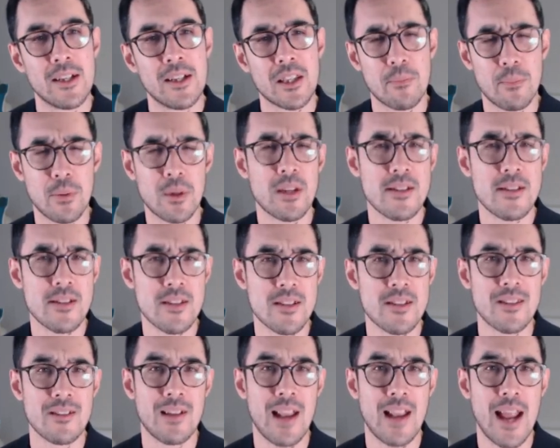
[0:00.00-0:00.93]
the bookies are
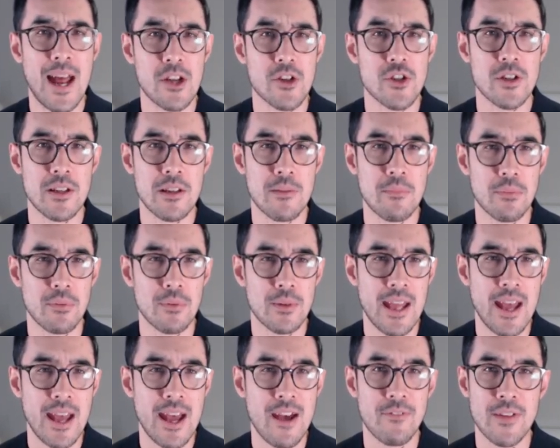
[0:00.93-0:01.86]
still actually
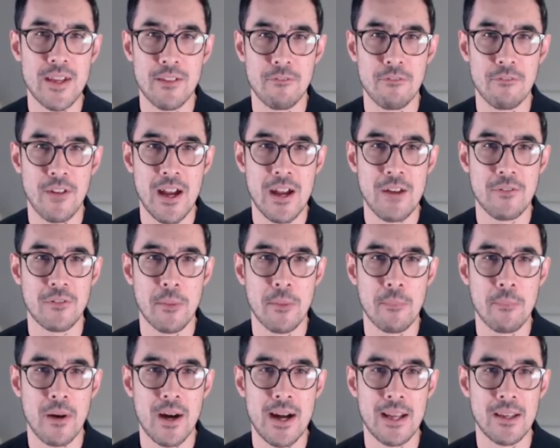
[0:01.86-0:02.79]
pretty heavy in favor of
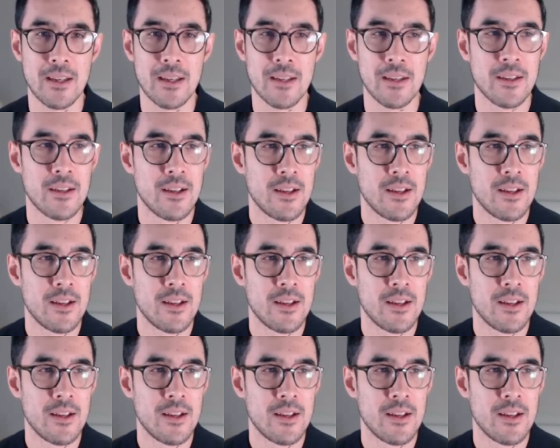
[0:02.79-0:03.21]
Biden.